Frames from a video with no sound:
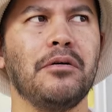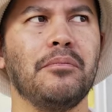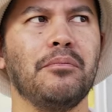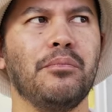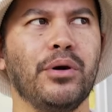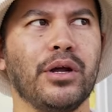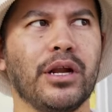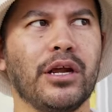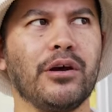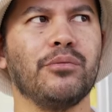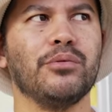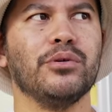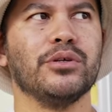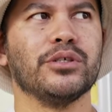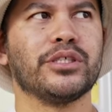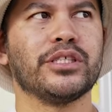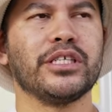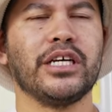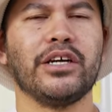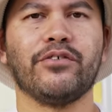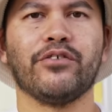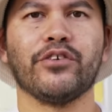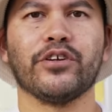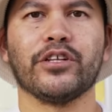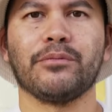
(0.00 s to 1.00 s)
But I will
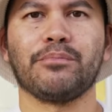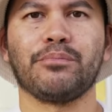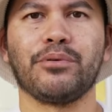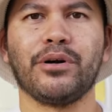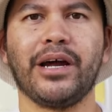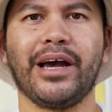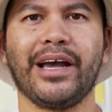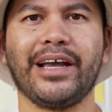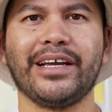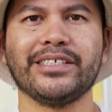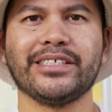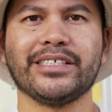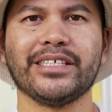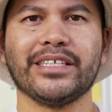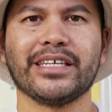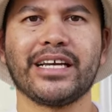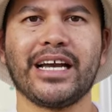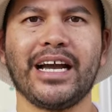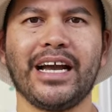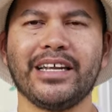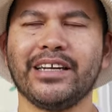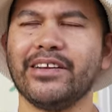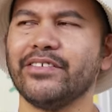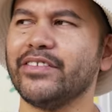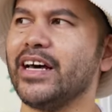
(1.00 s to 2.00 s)
say for the price and
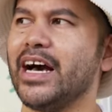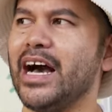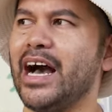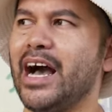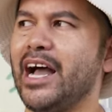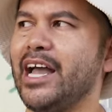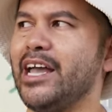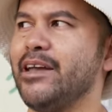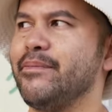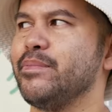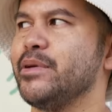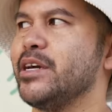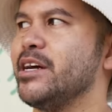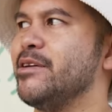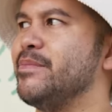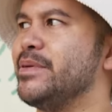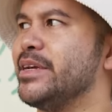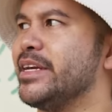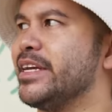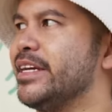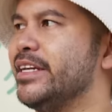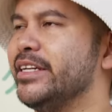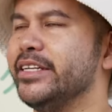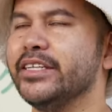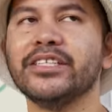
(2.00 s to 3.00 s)
kind of the hype
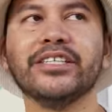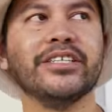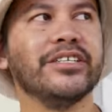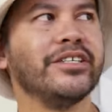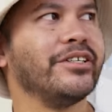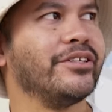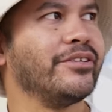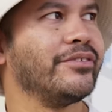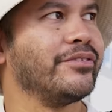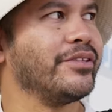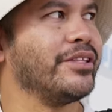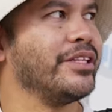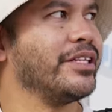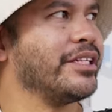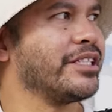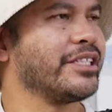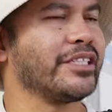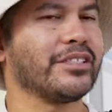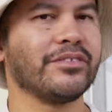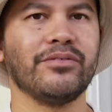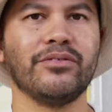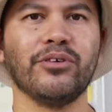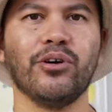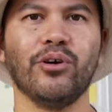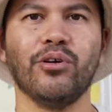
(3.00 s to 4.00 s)
coming into
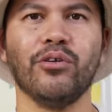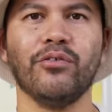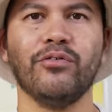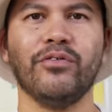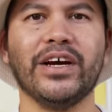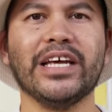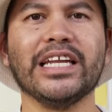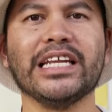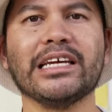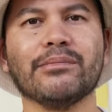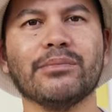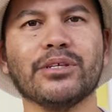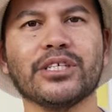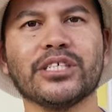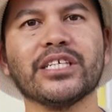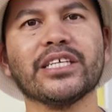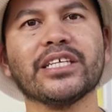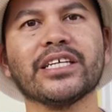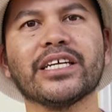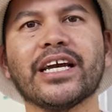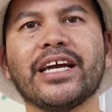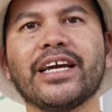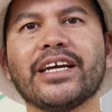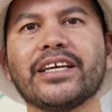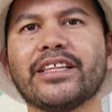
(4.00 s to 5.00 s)
this whole vending
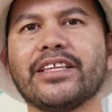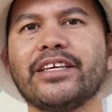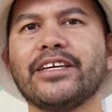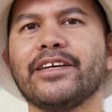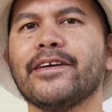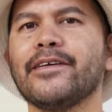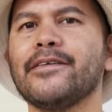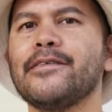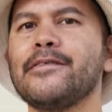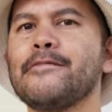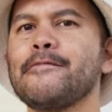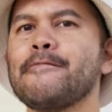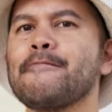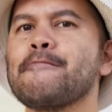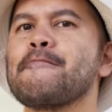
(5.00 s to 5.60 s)
machine cake thing,